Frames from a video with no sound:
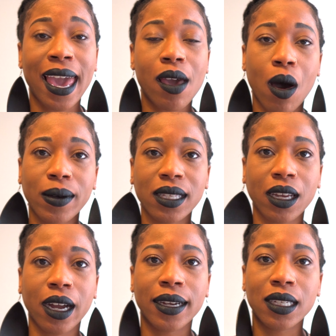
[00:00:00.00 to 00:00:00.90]
I always
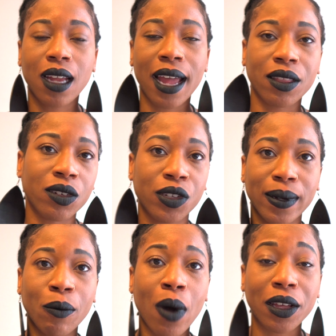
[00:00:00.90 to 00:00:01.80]
encourage either do
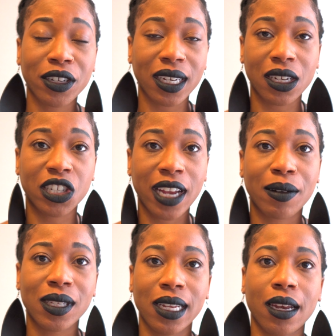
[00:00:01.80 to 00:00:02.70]
it while you're in the
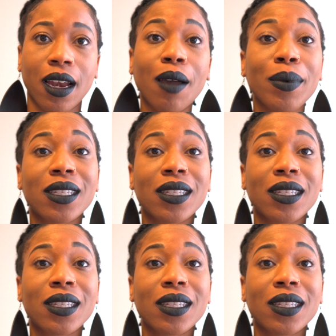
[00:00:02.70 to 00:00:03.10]
shower standing up.